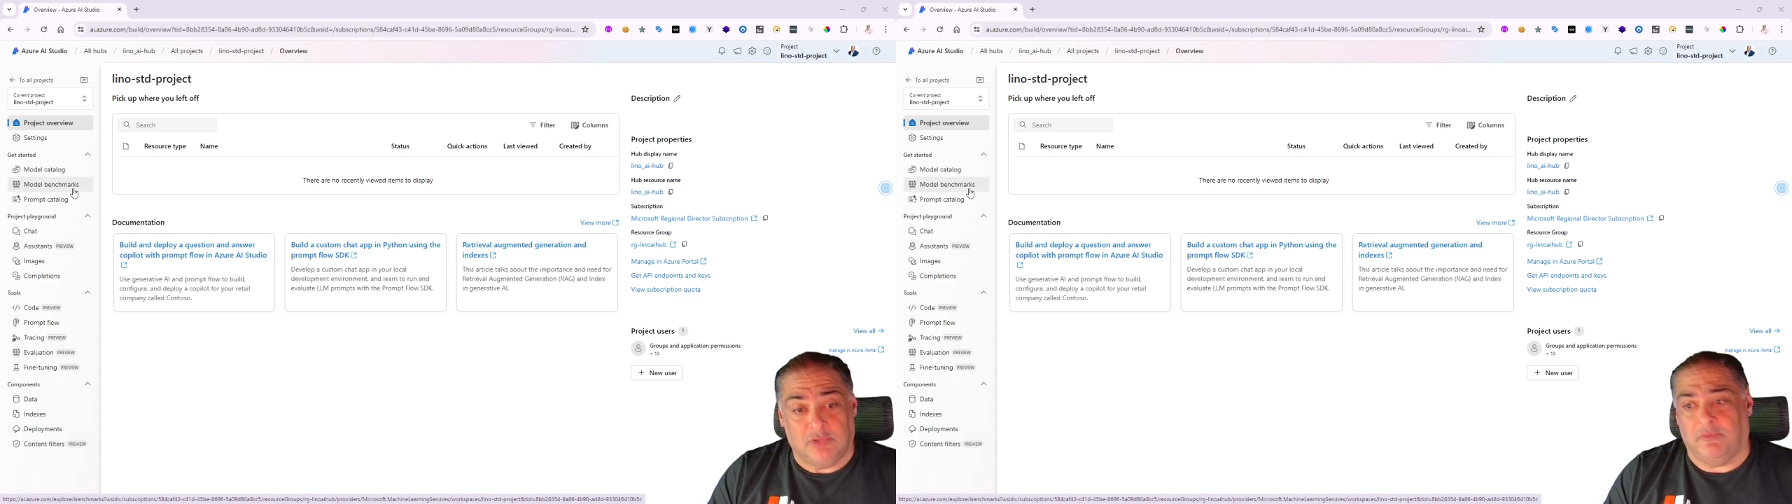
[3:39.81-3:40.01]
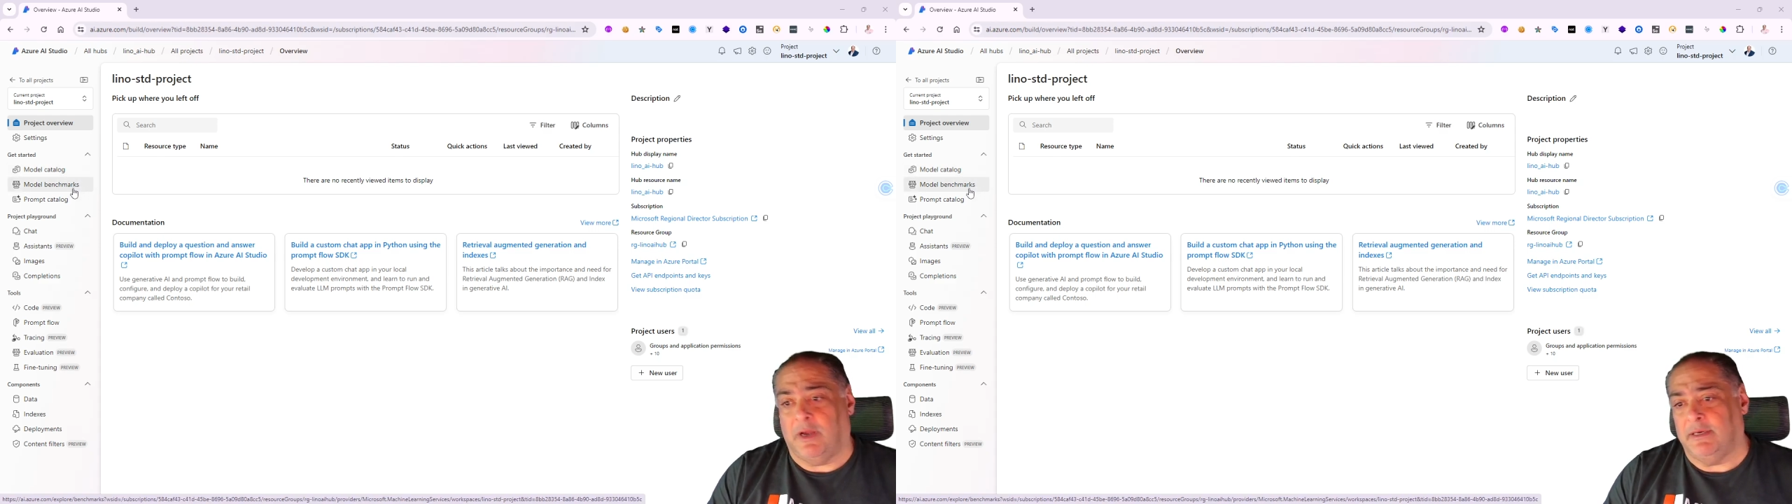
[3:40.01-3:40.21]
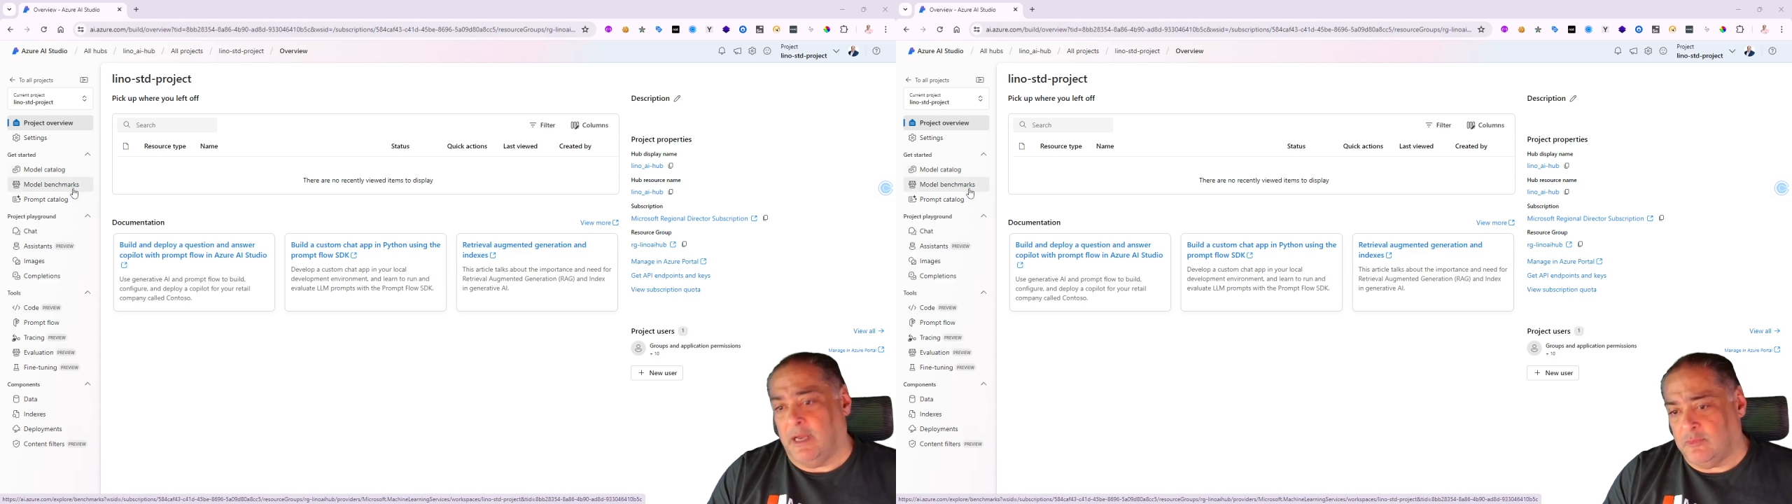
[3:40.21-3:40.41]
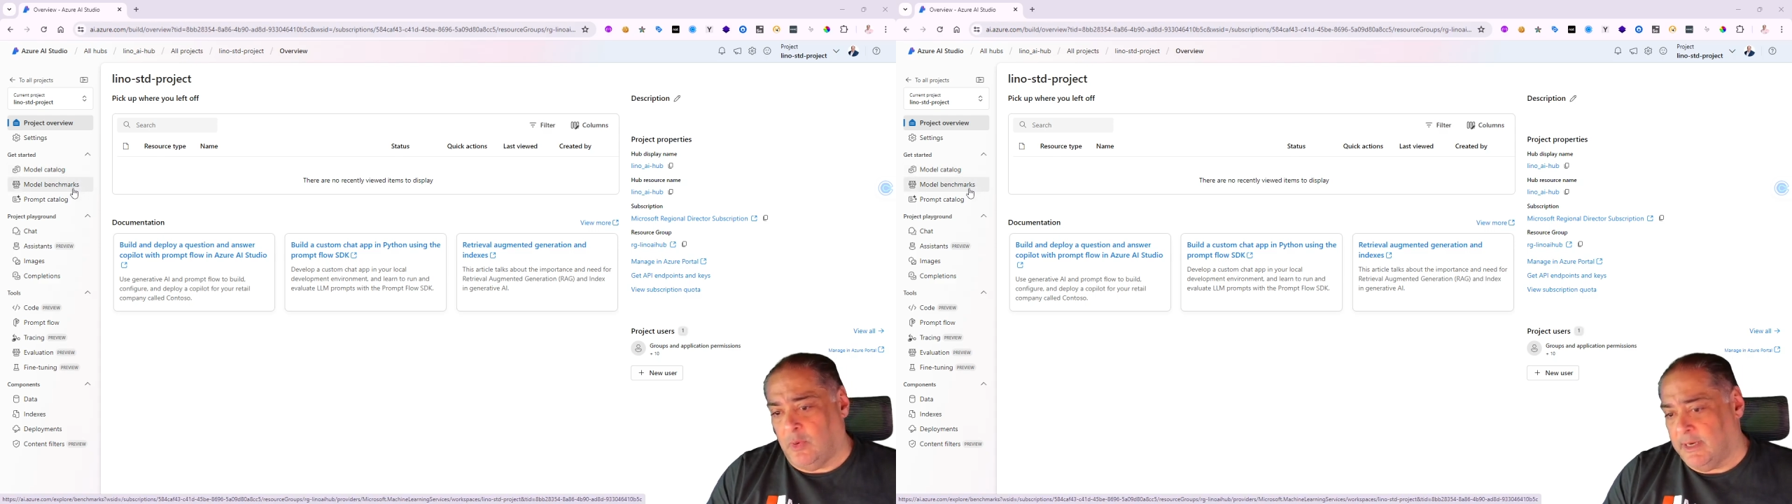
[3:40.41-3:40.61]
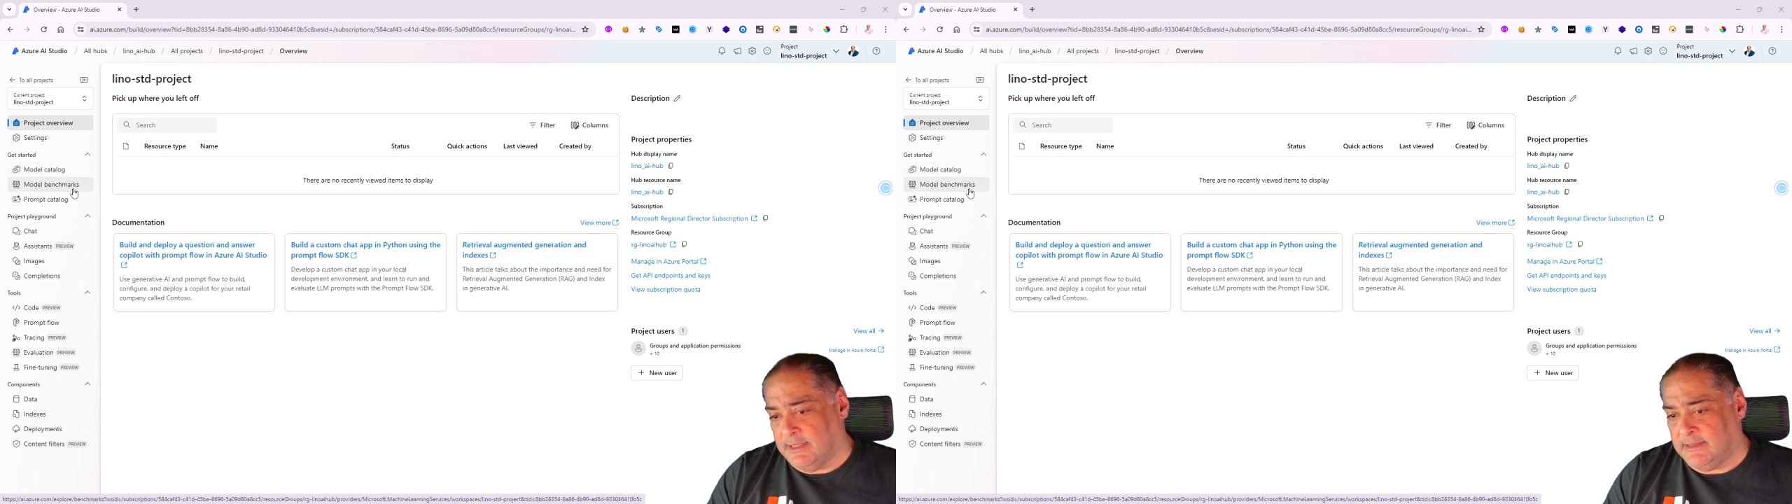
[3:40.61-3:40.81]
find out
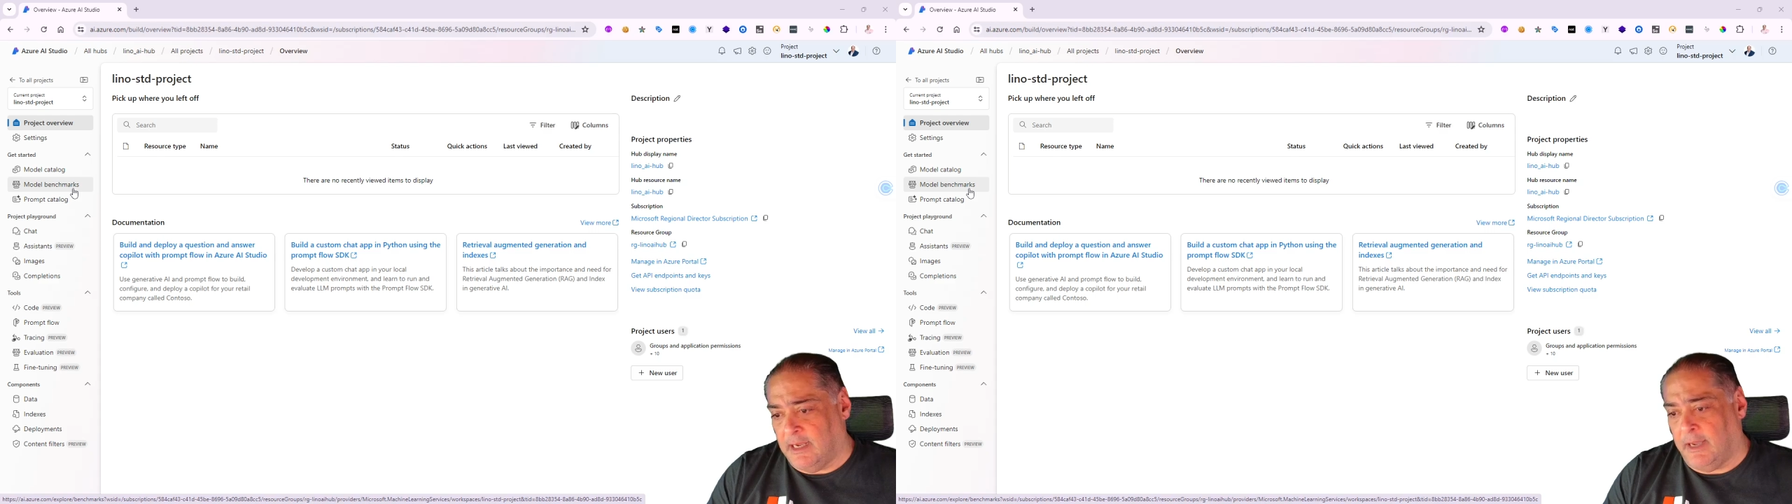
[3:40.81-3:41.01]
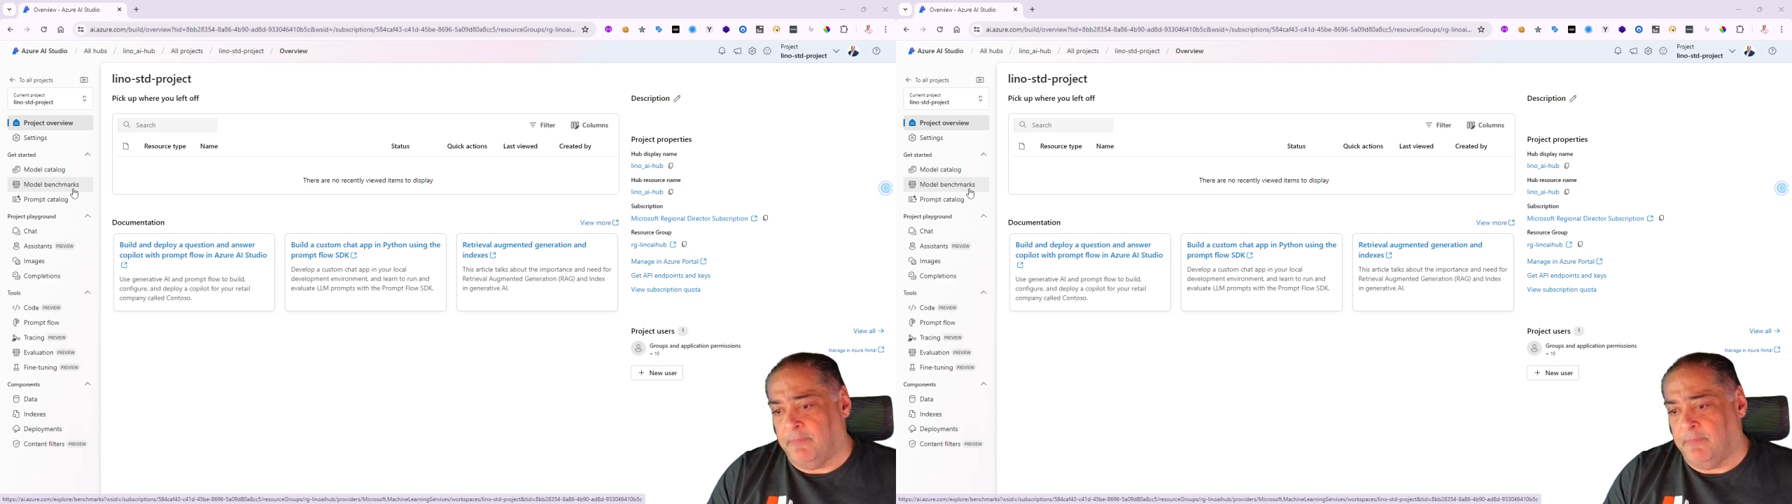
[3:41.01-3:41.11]
what is the